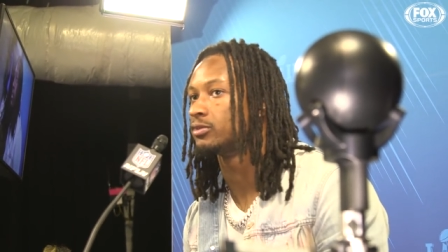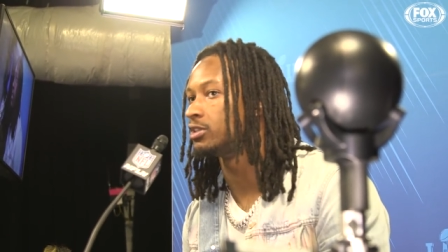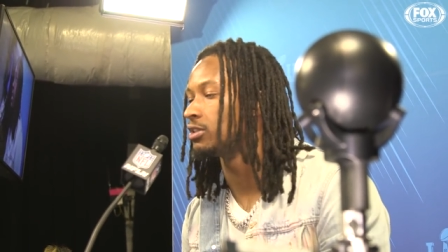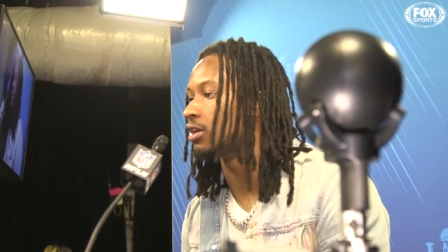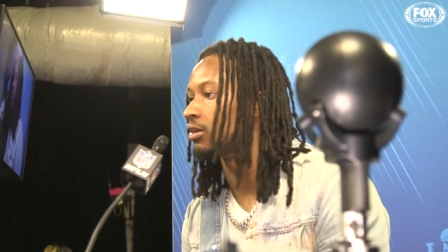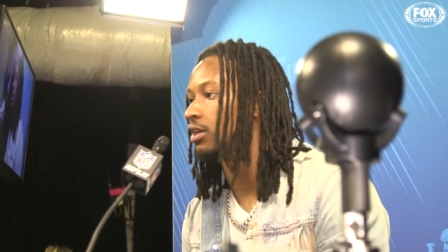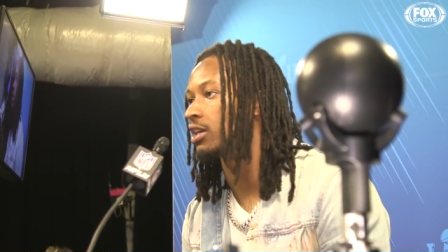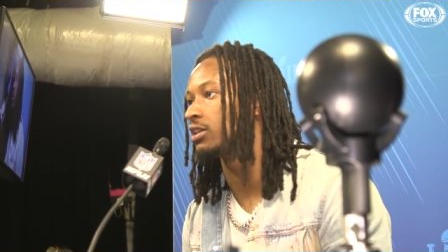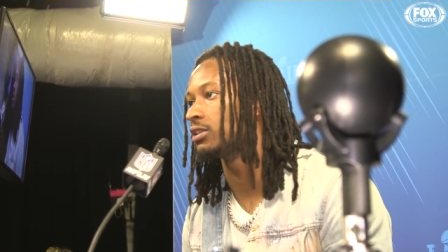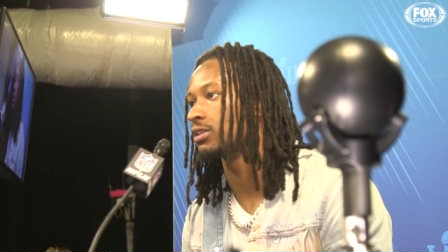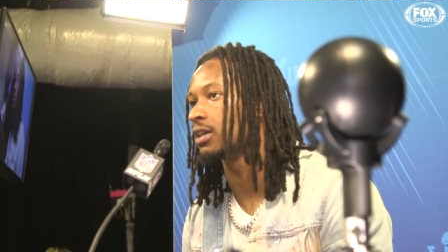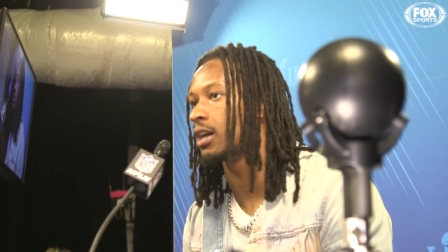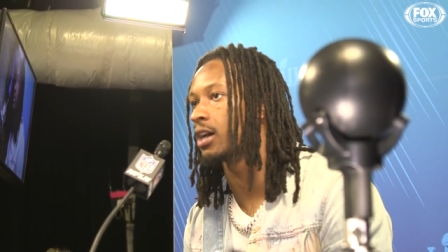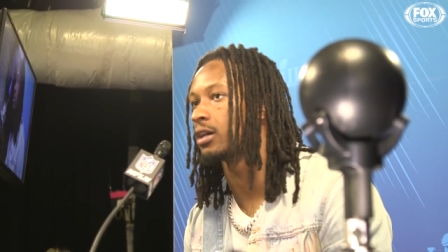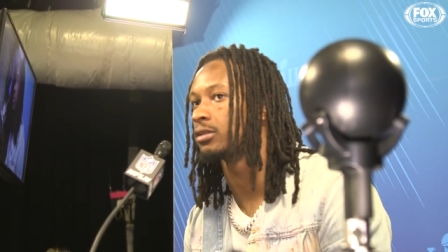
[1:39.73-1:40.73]
you know, love
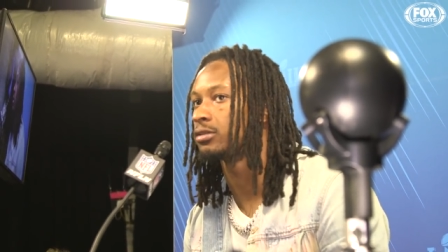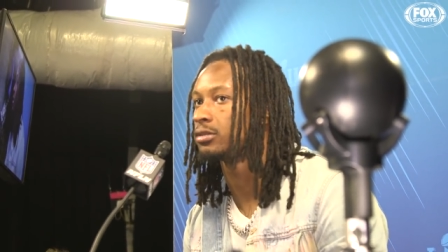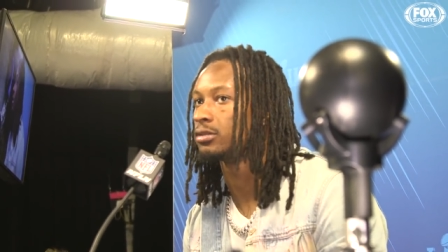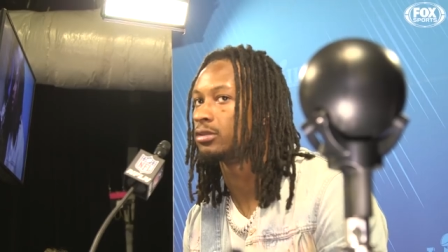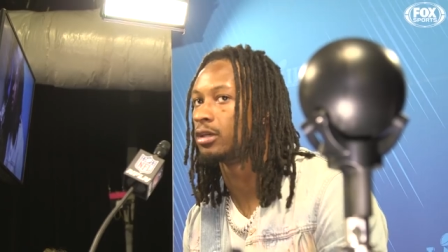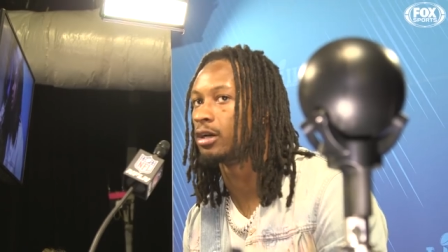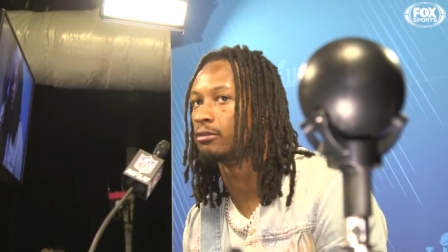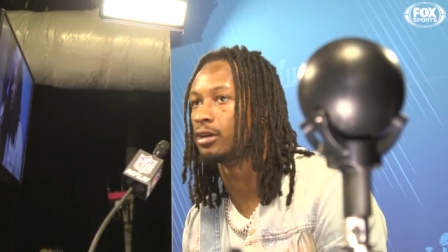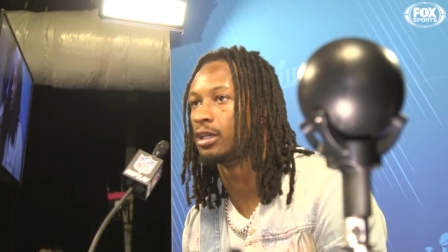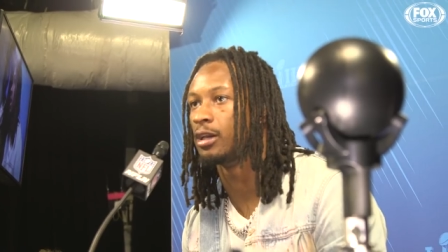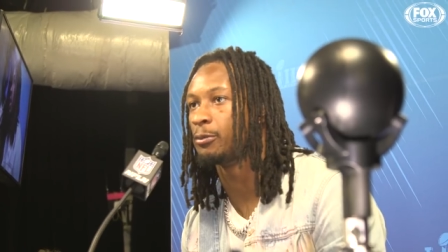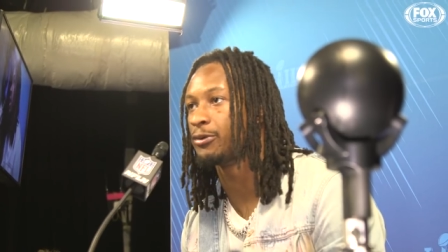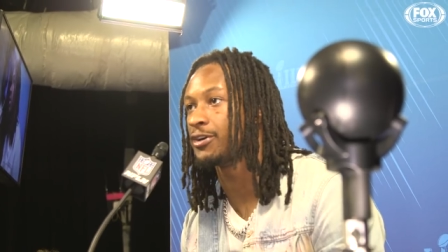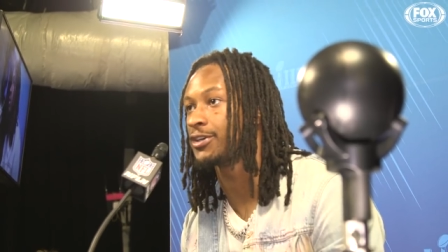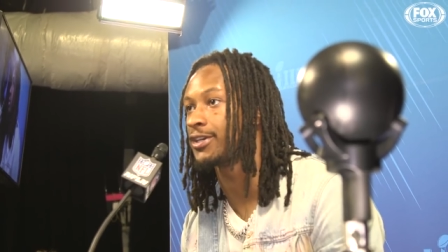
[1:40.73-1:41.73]
these guys. You know, I really
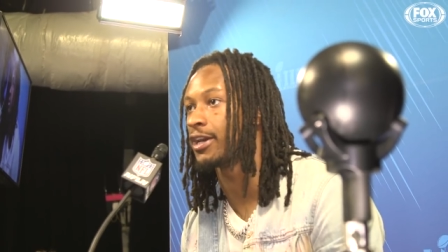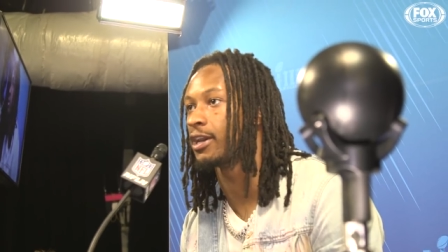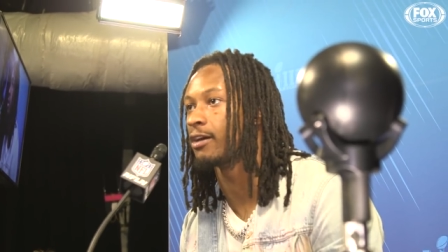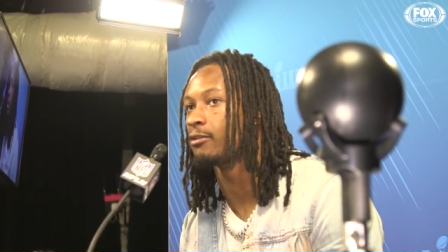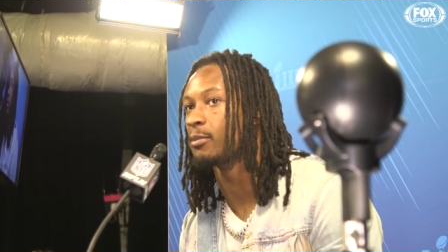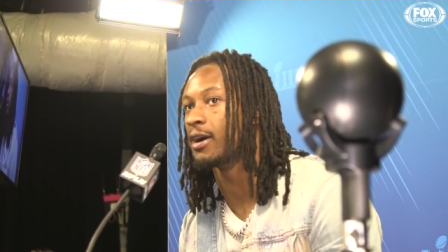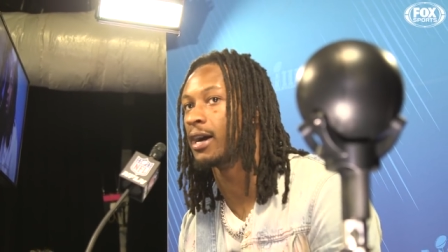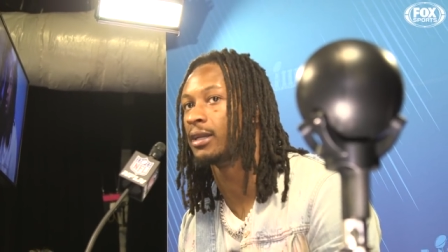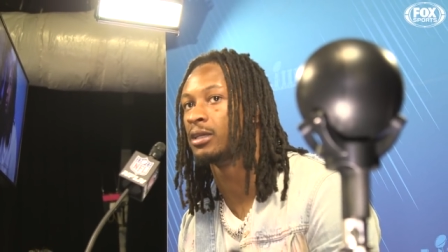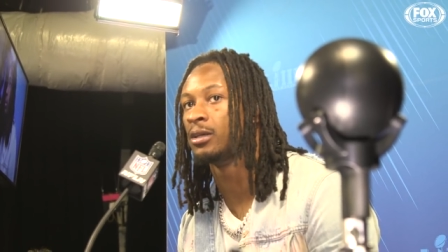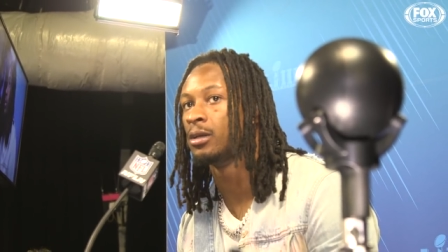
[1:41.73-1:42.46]
appreciate everybody.